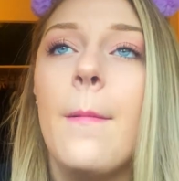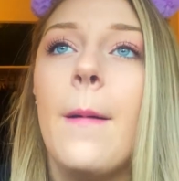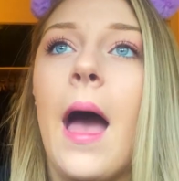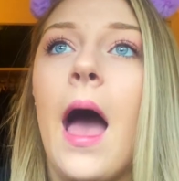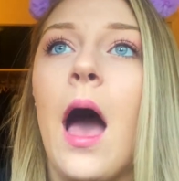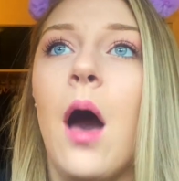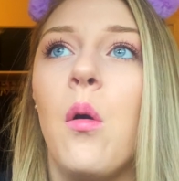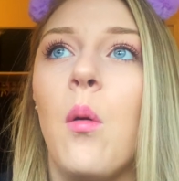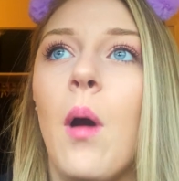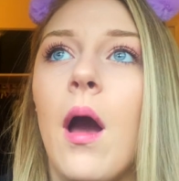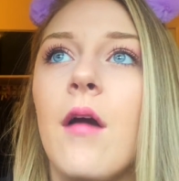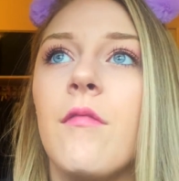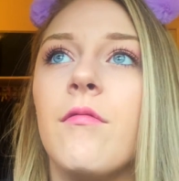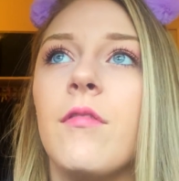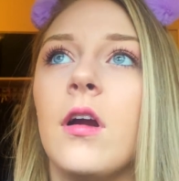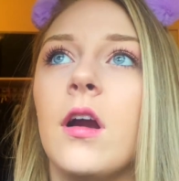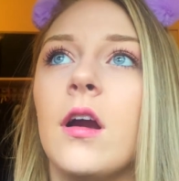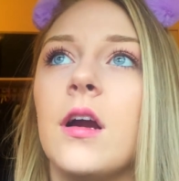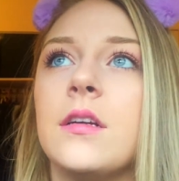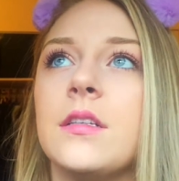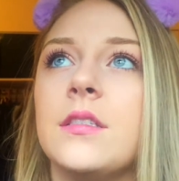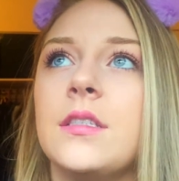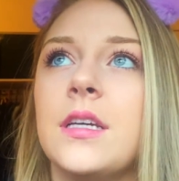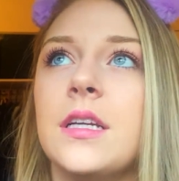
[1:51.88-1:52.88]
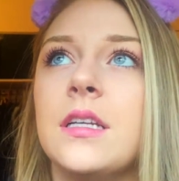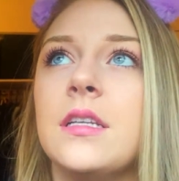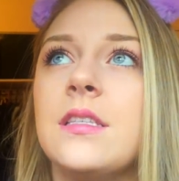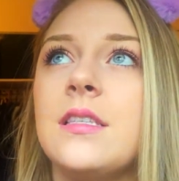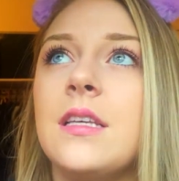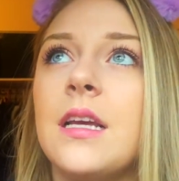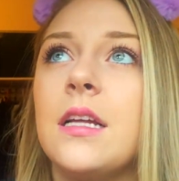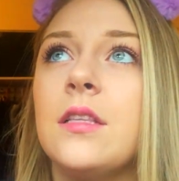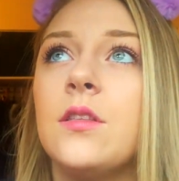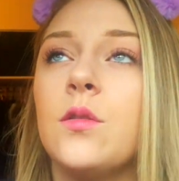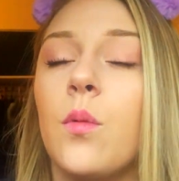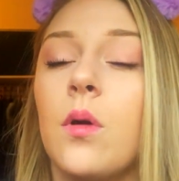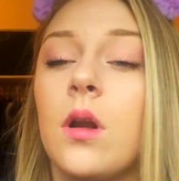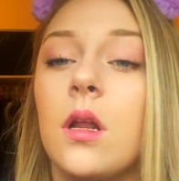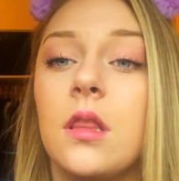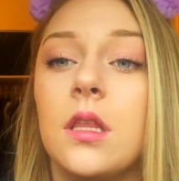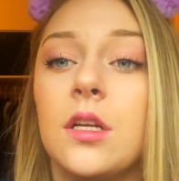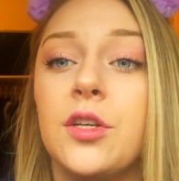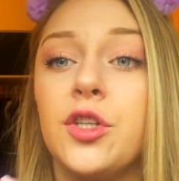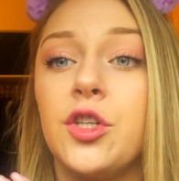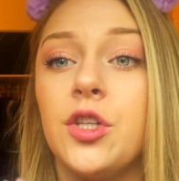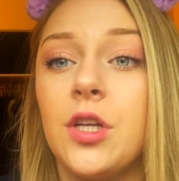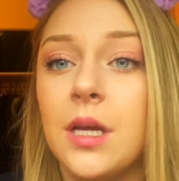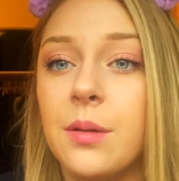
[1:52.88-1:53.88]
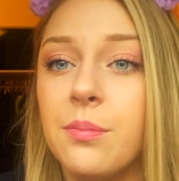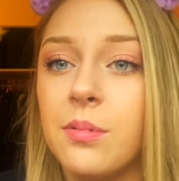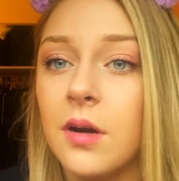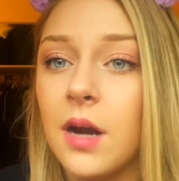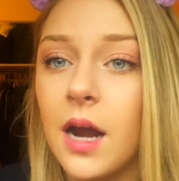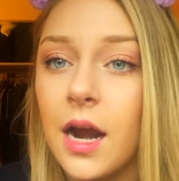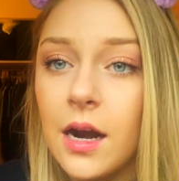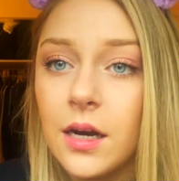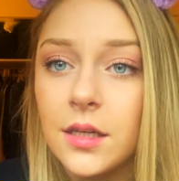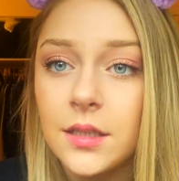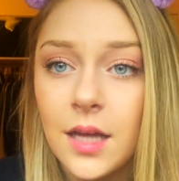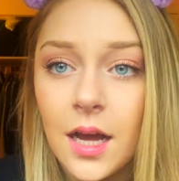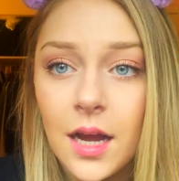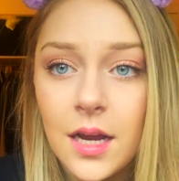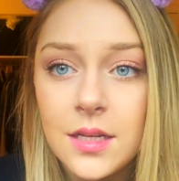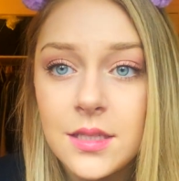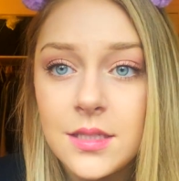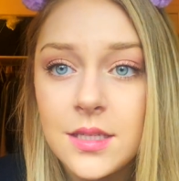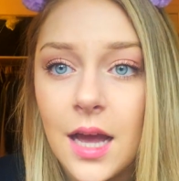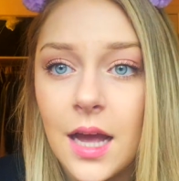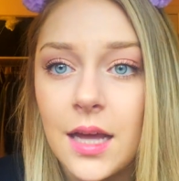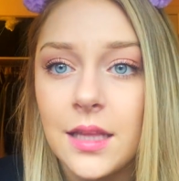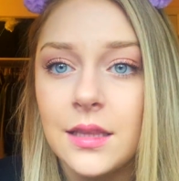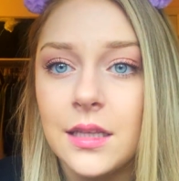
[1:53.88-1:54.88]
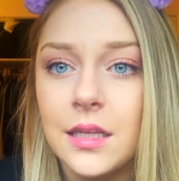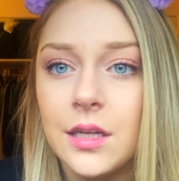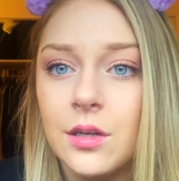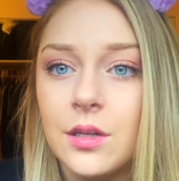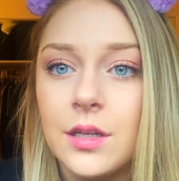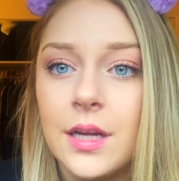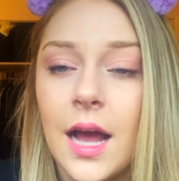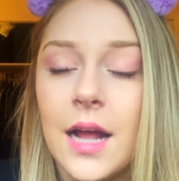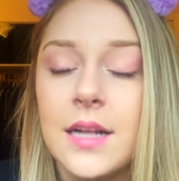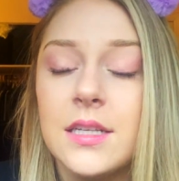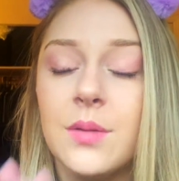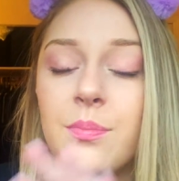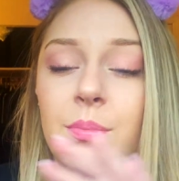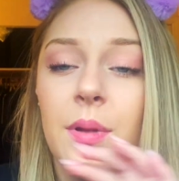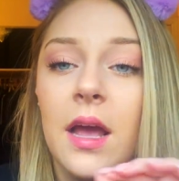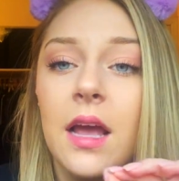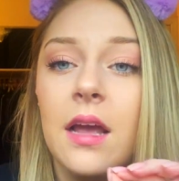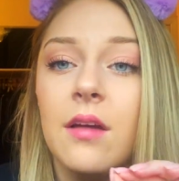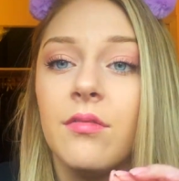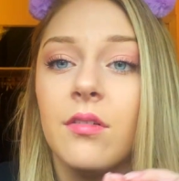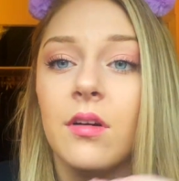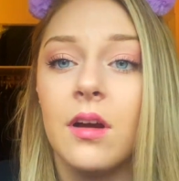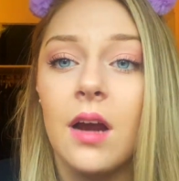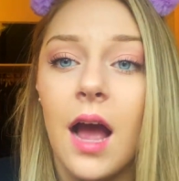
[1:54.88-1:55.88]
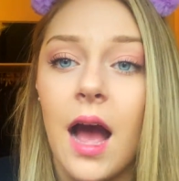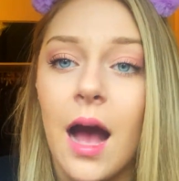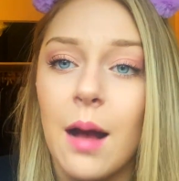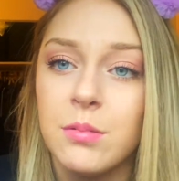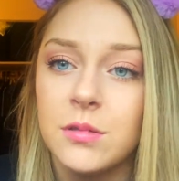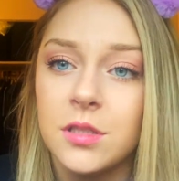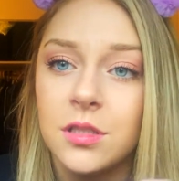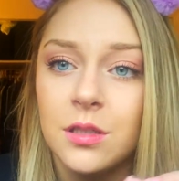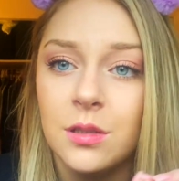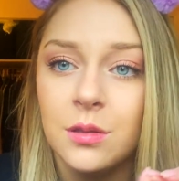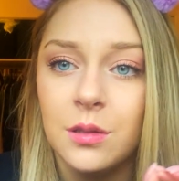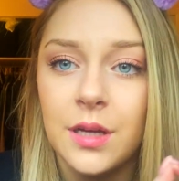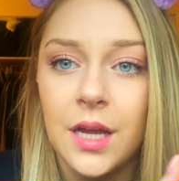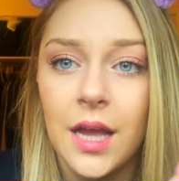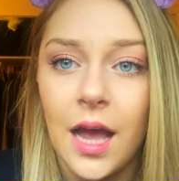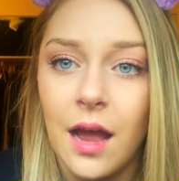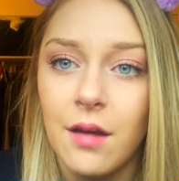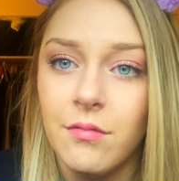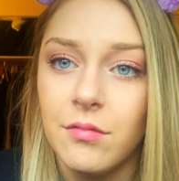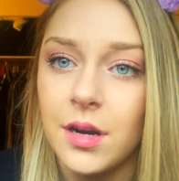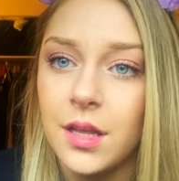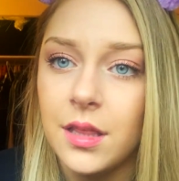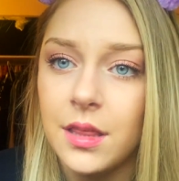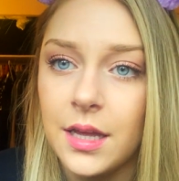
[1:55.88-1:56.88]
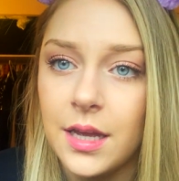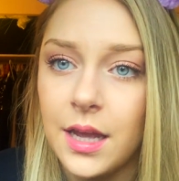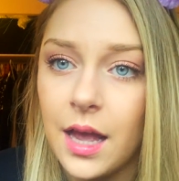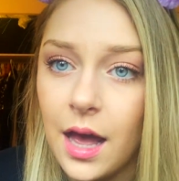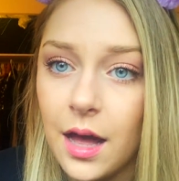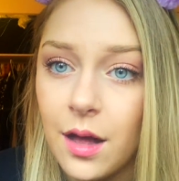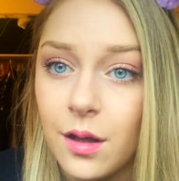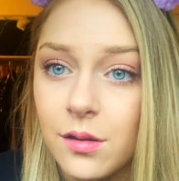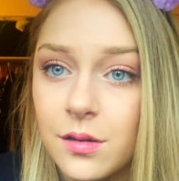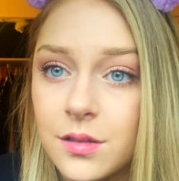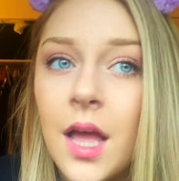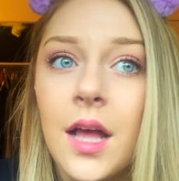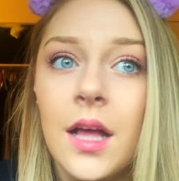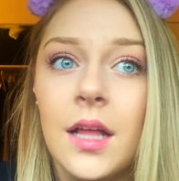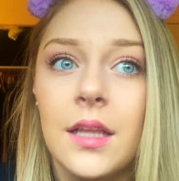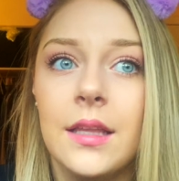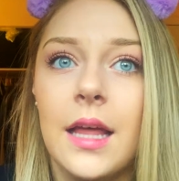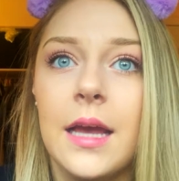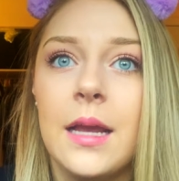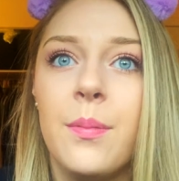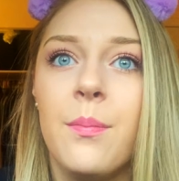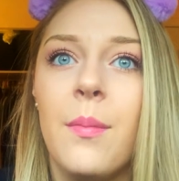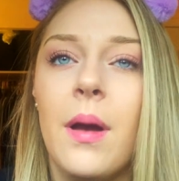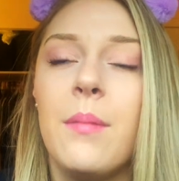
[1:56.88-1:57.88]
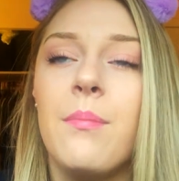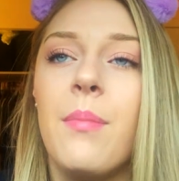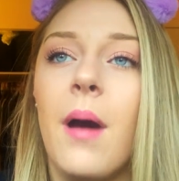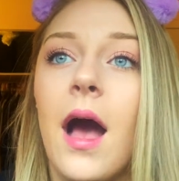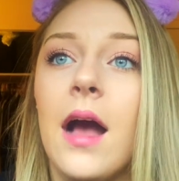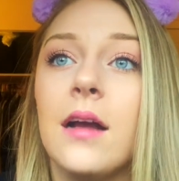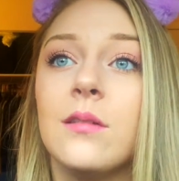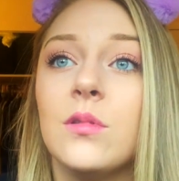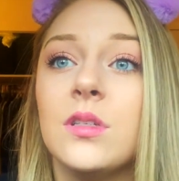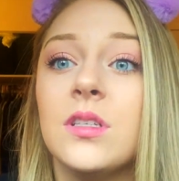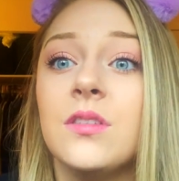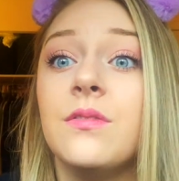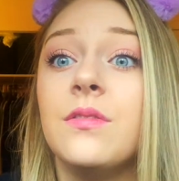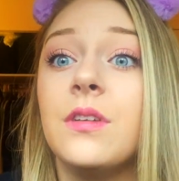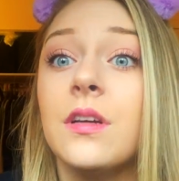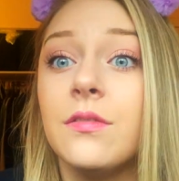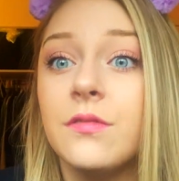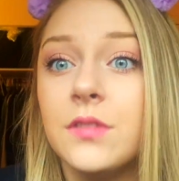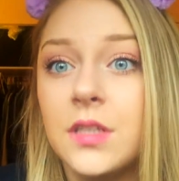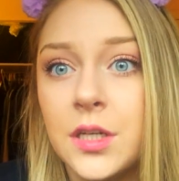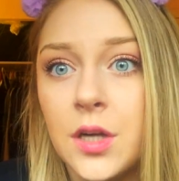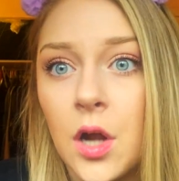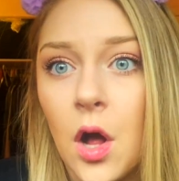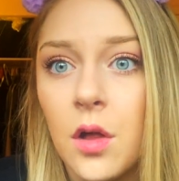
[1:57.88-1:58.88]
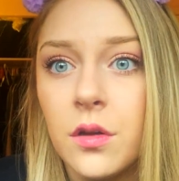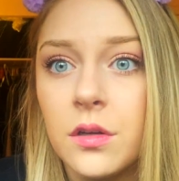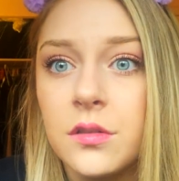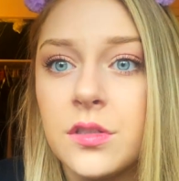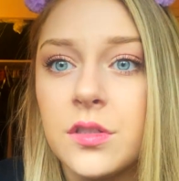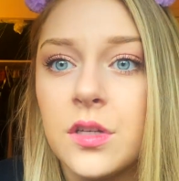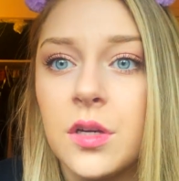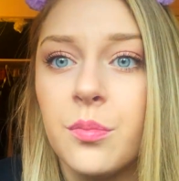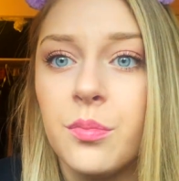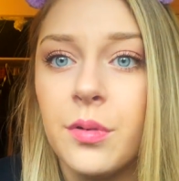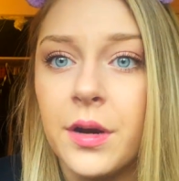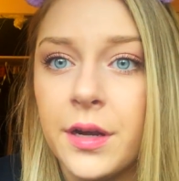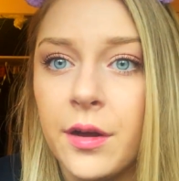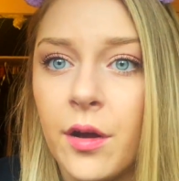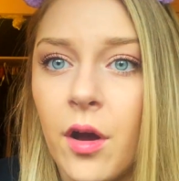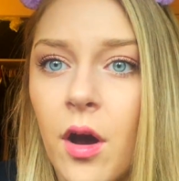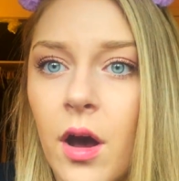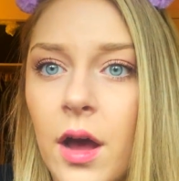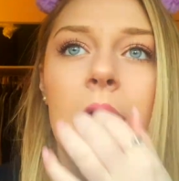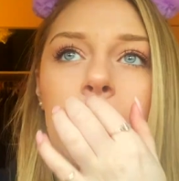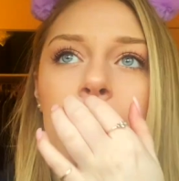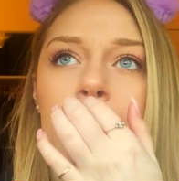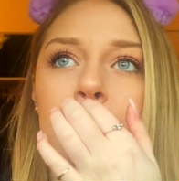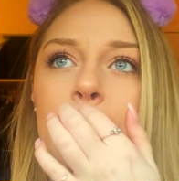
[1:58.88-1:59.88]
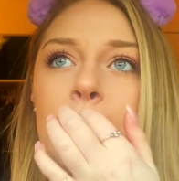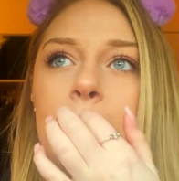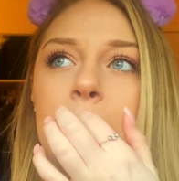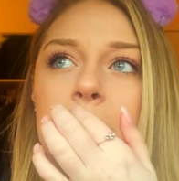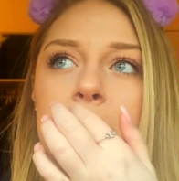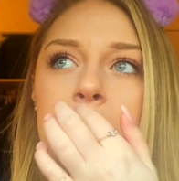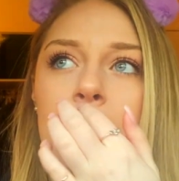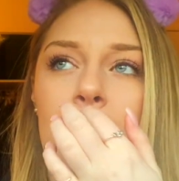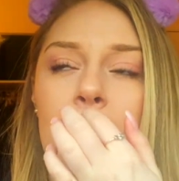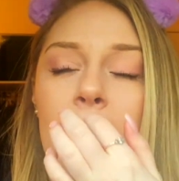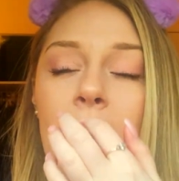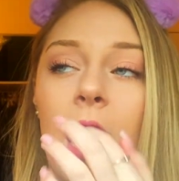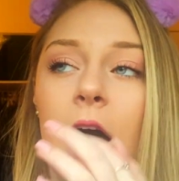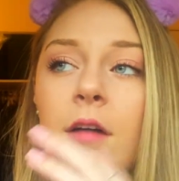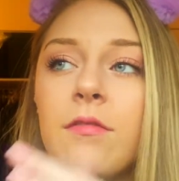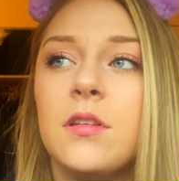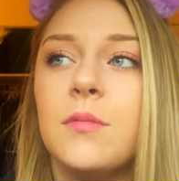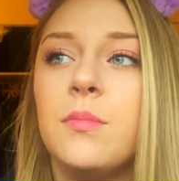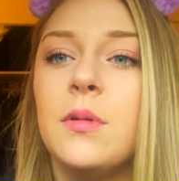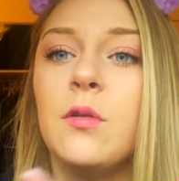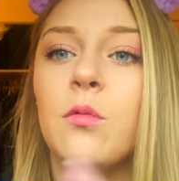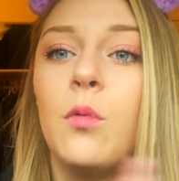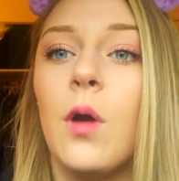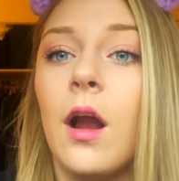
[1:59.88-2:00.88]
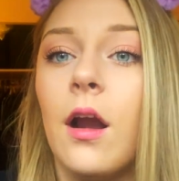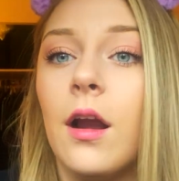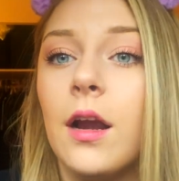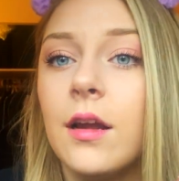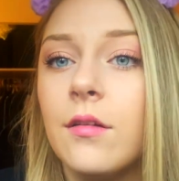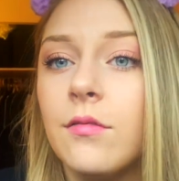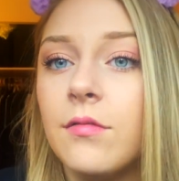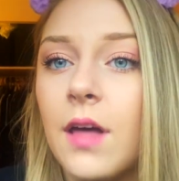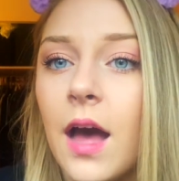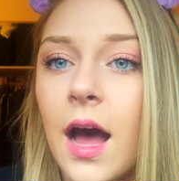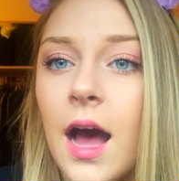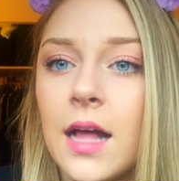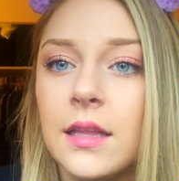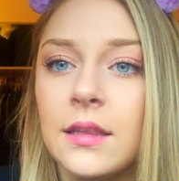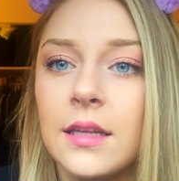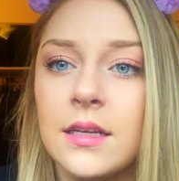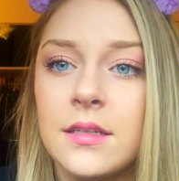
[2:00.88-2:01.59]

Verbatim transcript: However, since it's one of the cheaper airlines, I literally had to pay for absolutely everything else. Like my bag was $50 to bring on. You just kind of have to be wary of that.